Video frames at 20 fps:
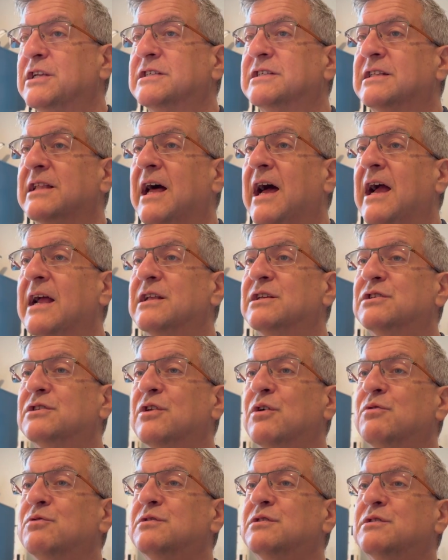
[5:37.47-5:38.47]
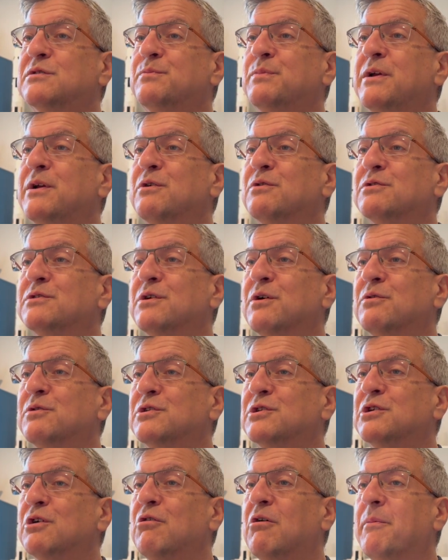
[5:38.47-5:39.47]
slides, those speaker's
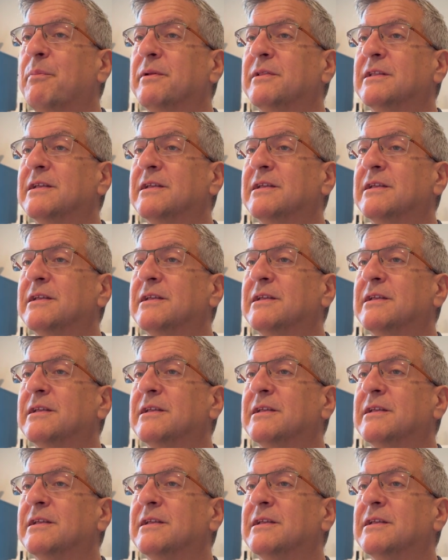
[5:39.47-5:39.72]
notes show up at the